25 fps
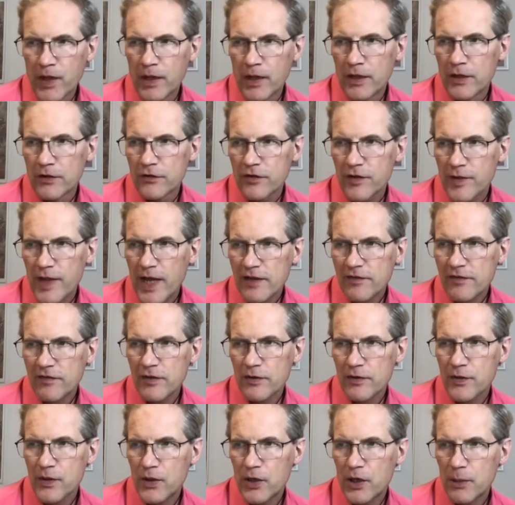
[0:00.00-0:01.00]
So that's the
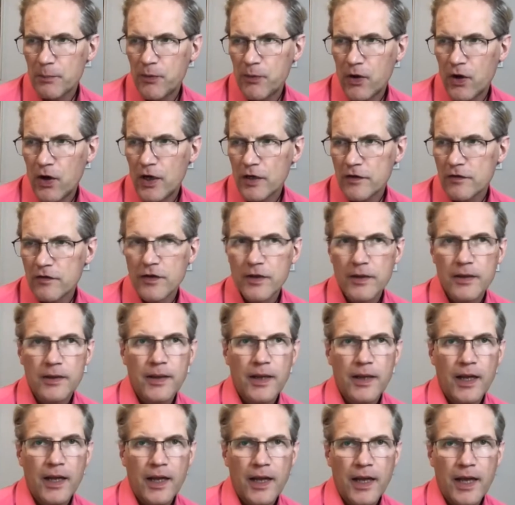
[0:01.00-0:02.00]
third part.
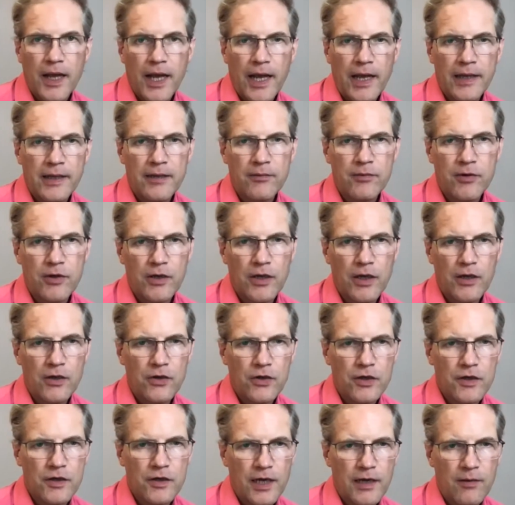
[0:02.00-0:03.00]
And I'm going to
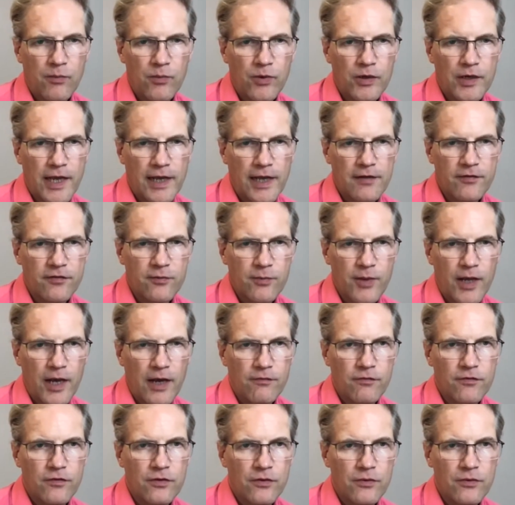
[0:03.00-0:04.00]
look at what else we
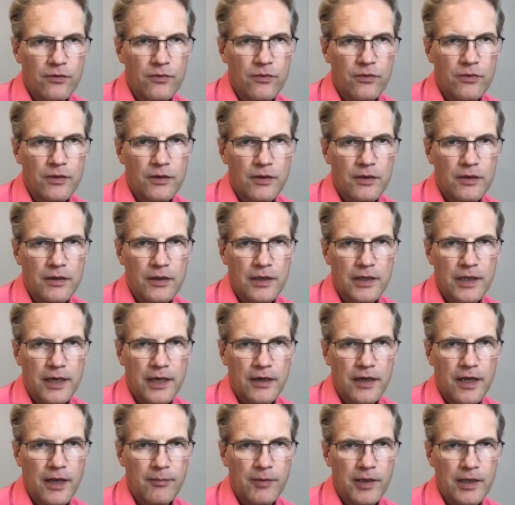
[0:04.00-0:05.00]
have to here
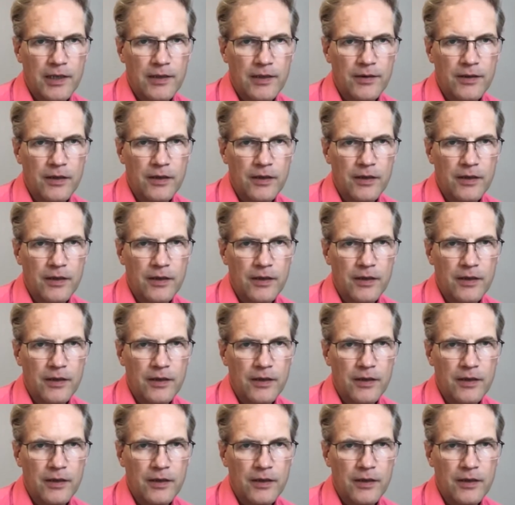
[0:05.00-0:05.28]
coming in the